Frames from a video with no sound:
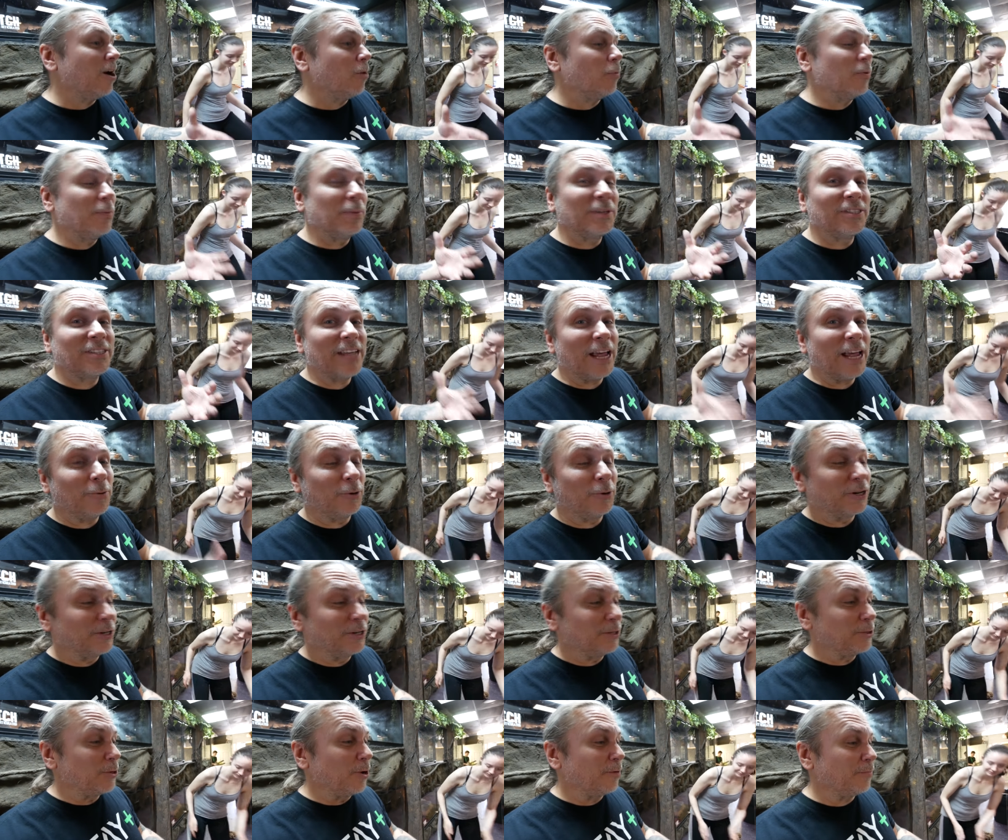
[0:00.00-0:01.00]
uh, we've been saying we're
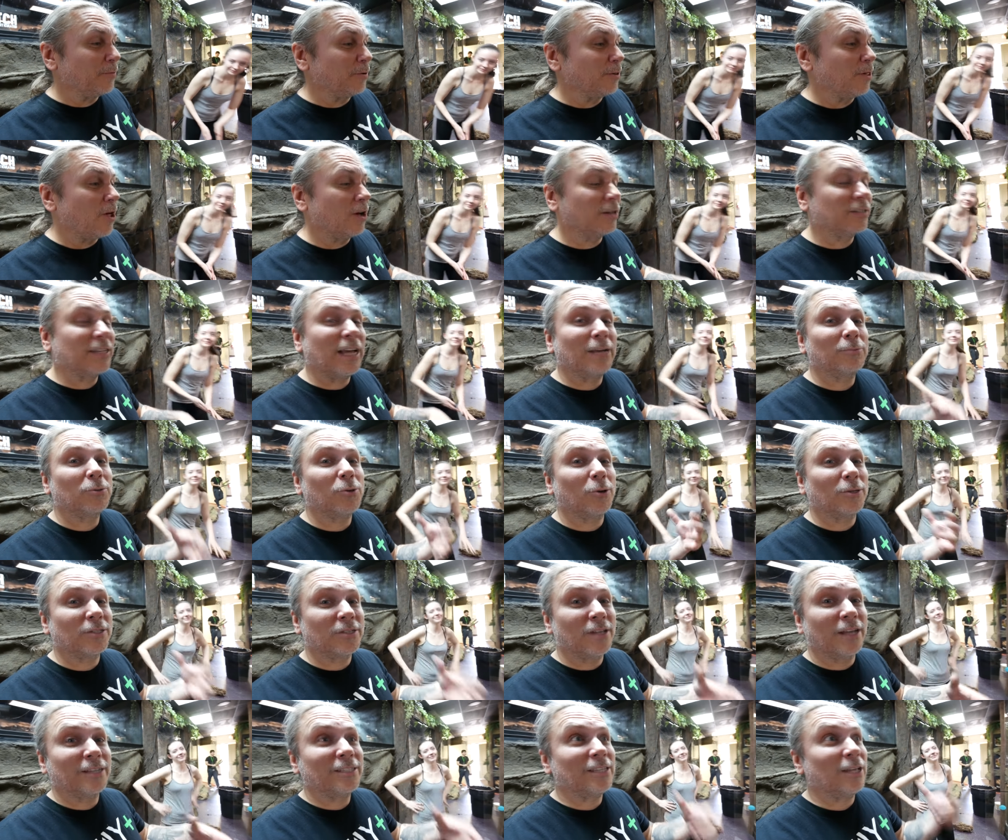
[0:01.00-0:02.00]
going to do it for a long time, so
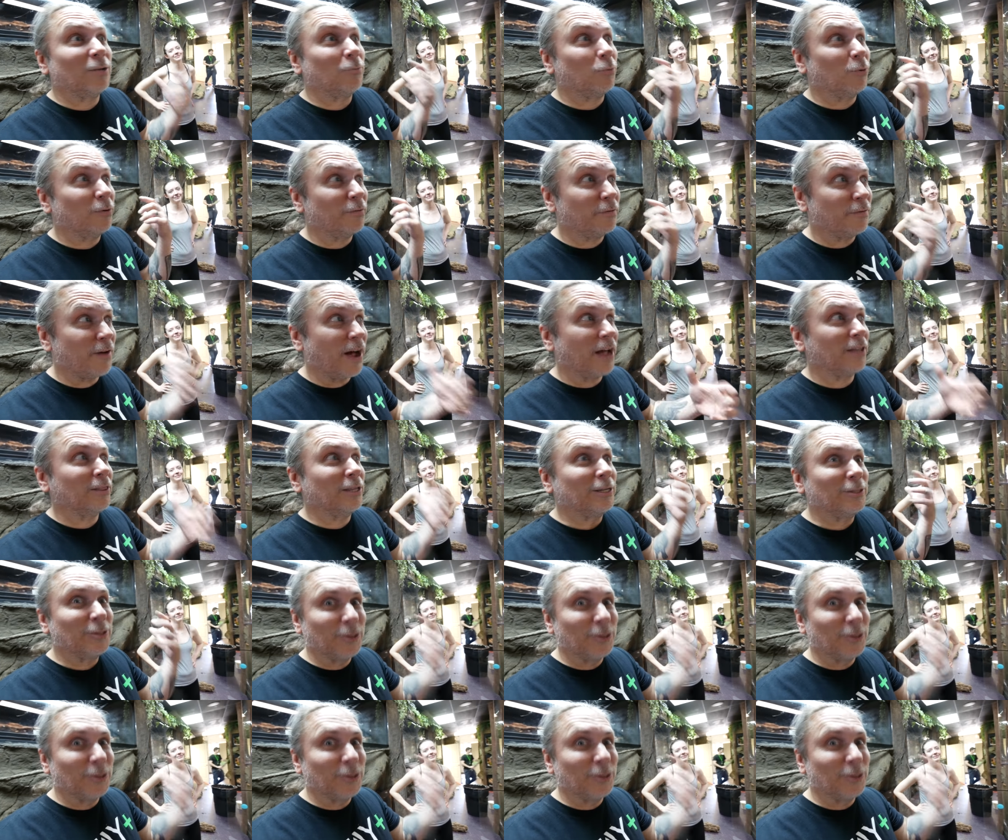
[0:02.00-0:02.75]
it's nice that we're finally